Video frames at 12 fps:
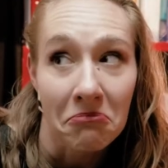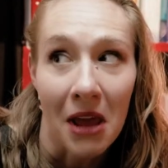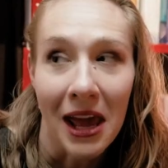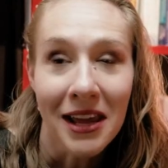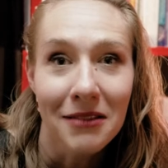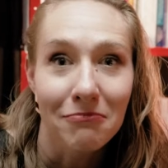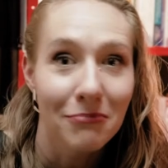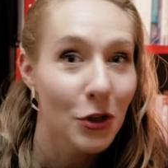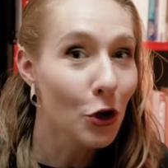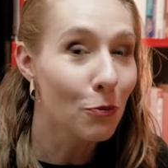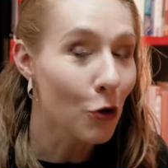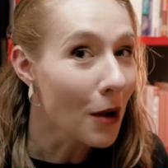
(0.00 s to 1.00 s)
Hey,
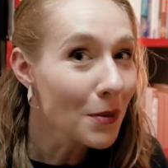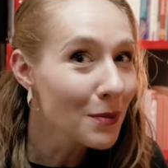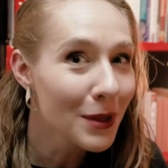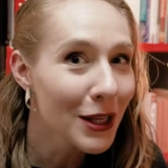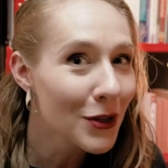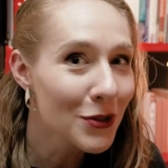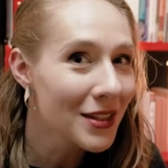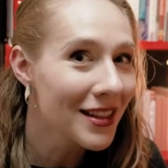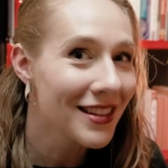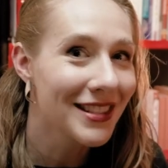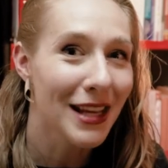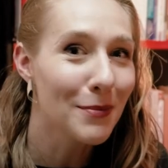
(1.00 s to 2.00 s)
you're probably using
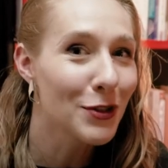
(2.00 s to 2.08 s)
the same